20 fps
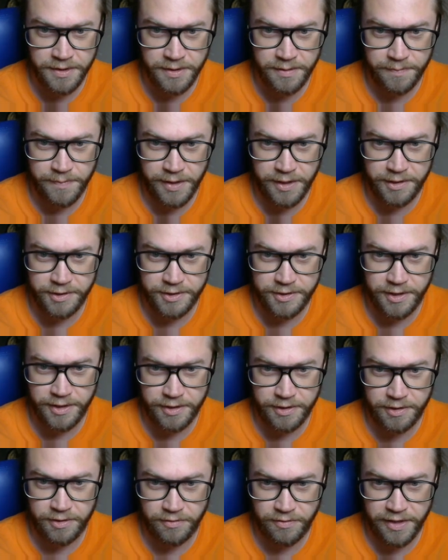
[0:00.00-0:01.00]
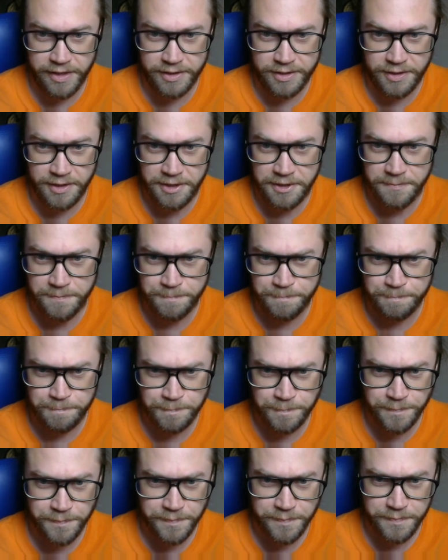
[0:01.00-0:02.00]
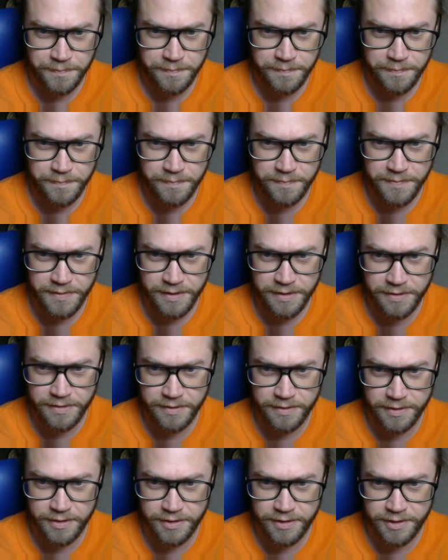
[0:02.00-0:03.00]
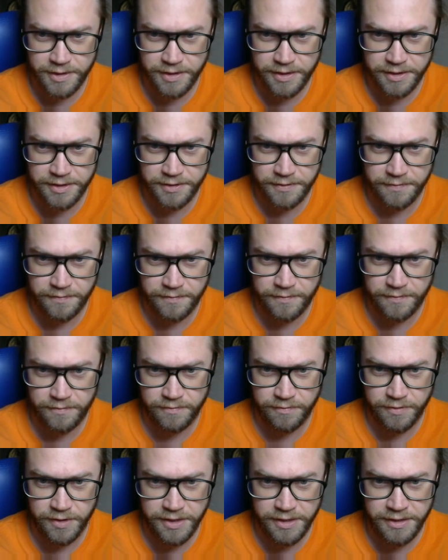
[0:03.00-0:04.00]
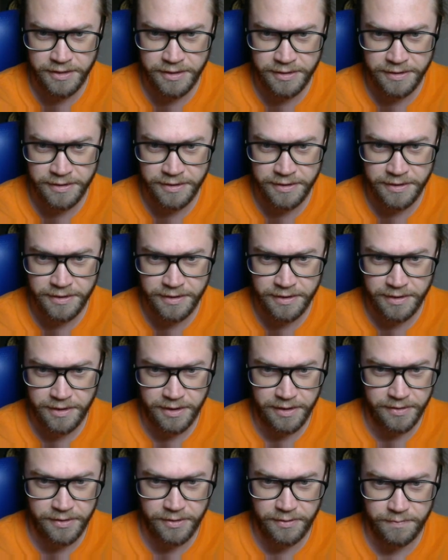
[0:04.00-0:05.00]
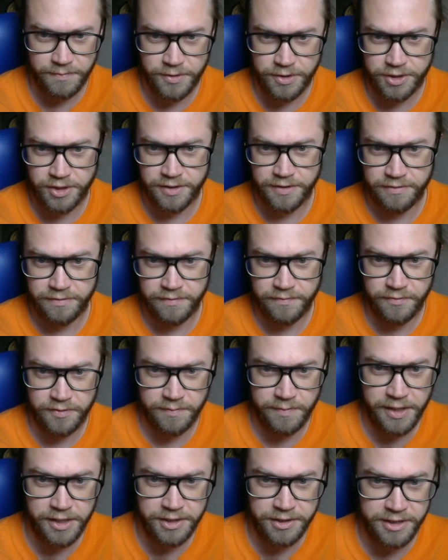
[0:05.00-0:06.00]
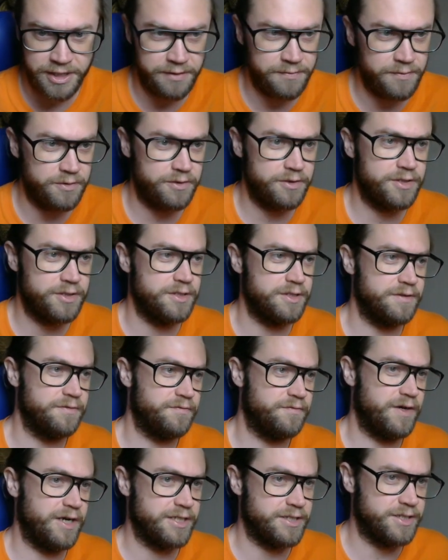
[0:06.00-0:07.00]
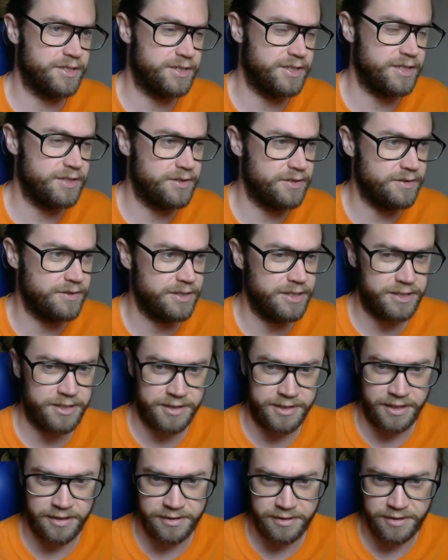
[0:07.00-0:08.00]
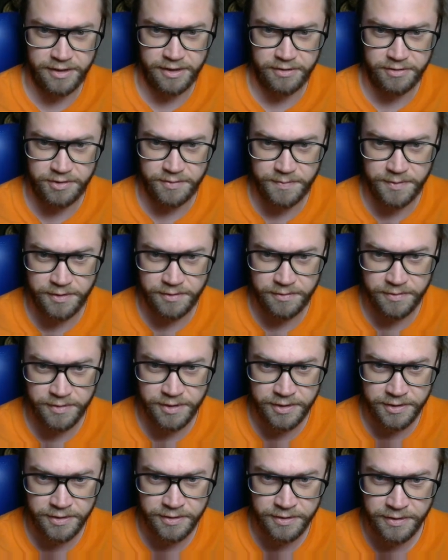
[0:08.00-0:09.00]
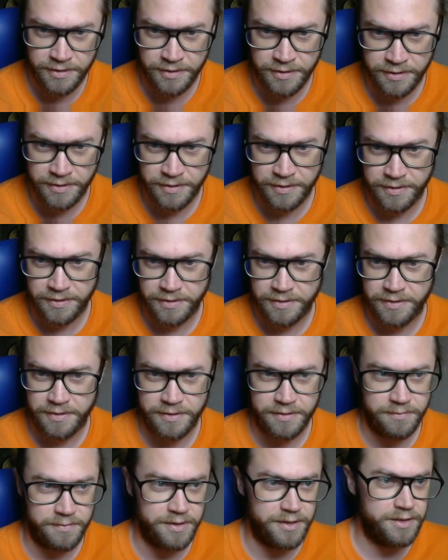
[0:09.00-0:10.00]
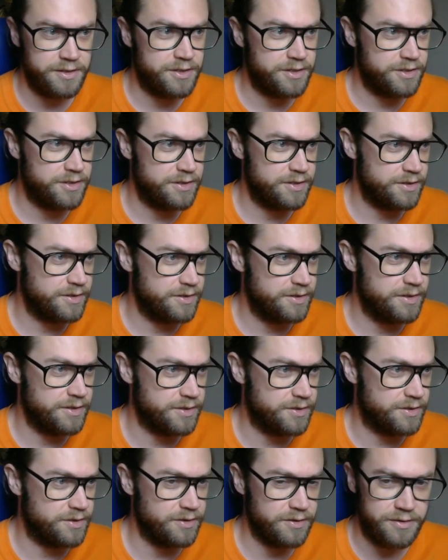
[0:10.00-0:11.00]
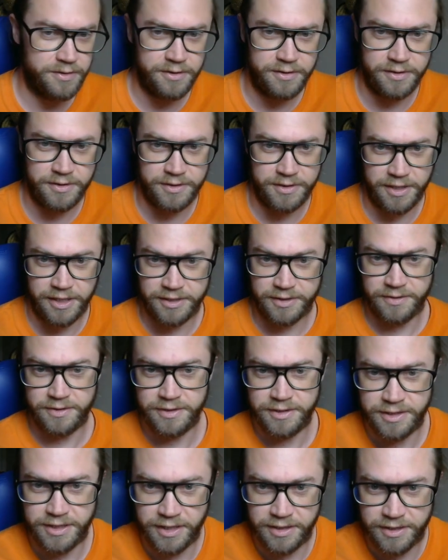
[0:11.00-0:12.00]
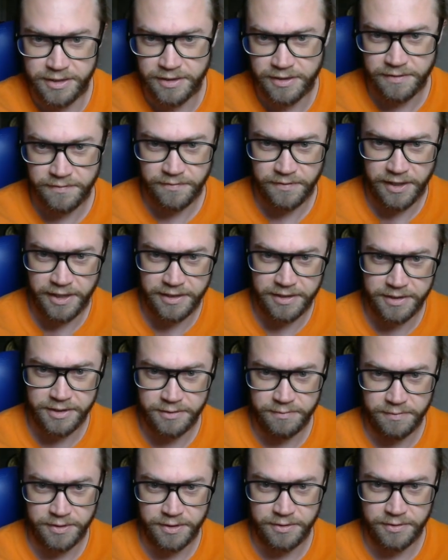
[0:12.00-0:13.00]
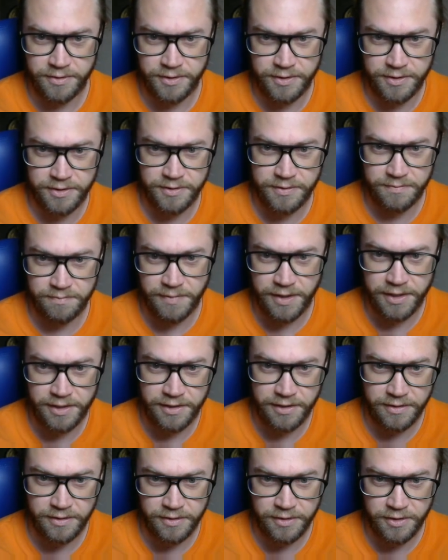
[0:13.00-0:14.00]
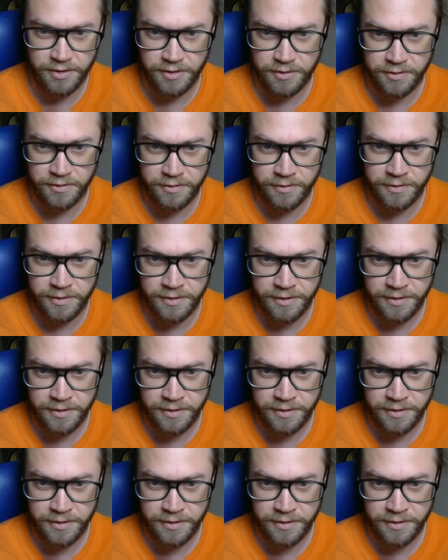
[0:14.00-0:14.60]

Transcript: parsed that correctly. There's a size of 3 and not much other information there. I've not got any flags set on the extended attributes, which is good because I didn't set any flags when I was making the call.